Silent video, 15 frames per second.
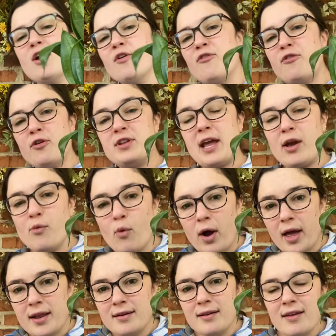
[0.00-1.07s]
for day
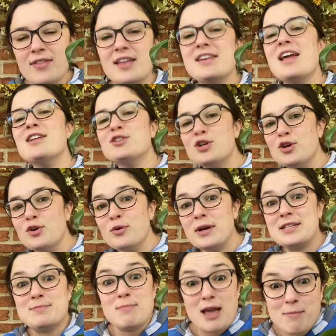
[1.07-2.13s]
1 and then day 2,
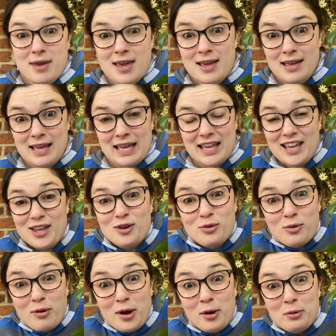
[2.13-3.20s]
because maybe it'll
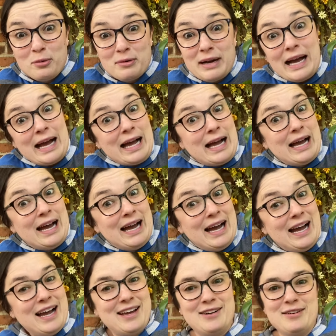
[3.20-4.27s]
grow.
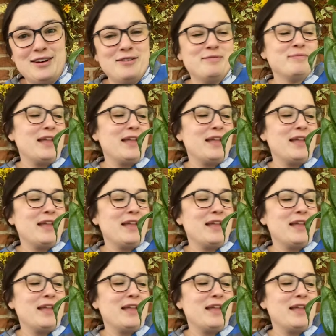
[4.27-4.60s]
I don't know.